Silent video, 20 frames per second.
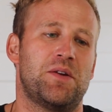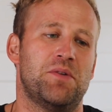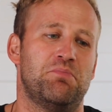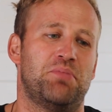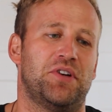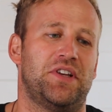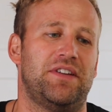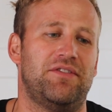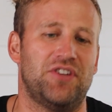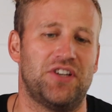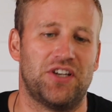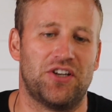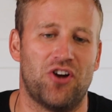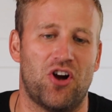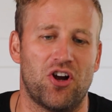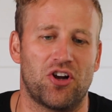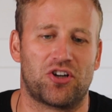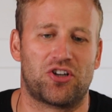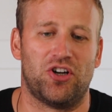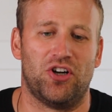But even in
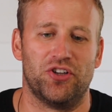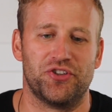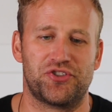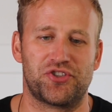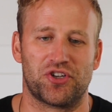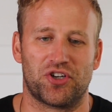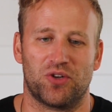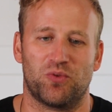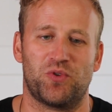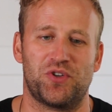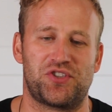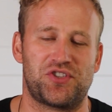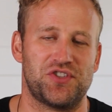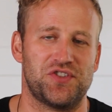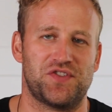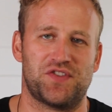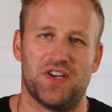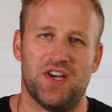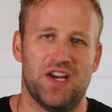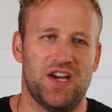our culture, which
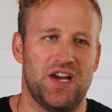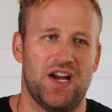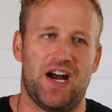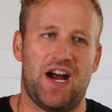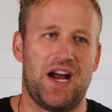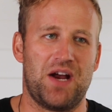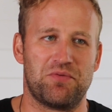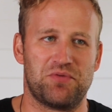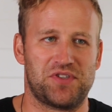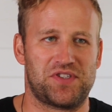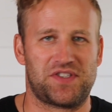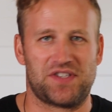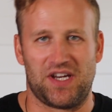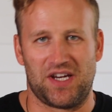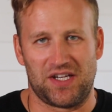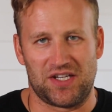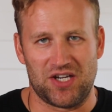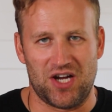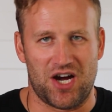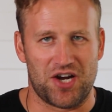is, I would
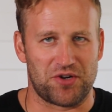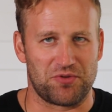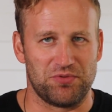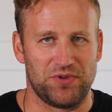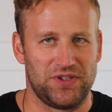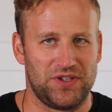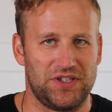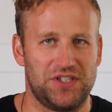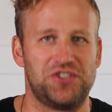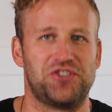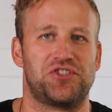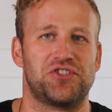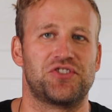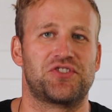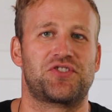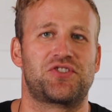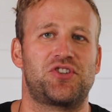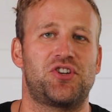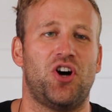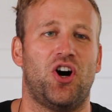say, not a
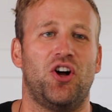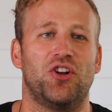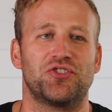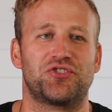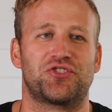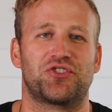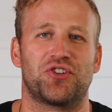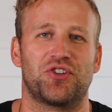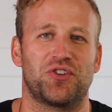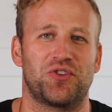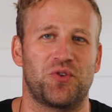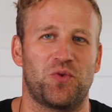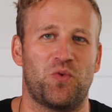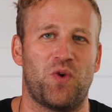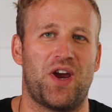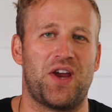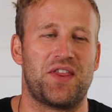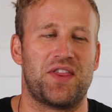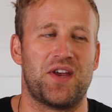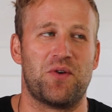religious culture the
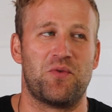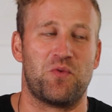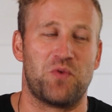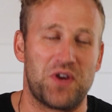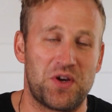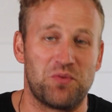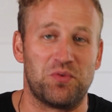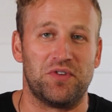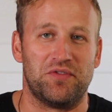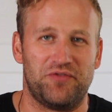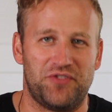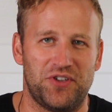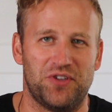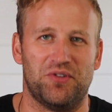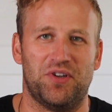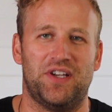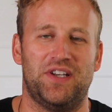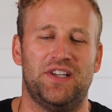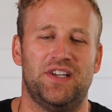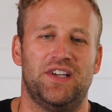way that we would
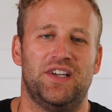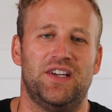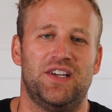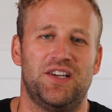view it,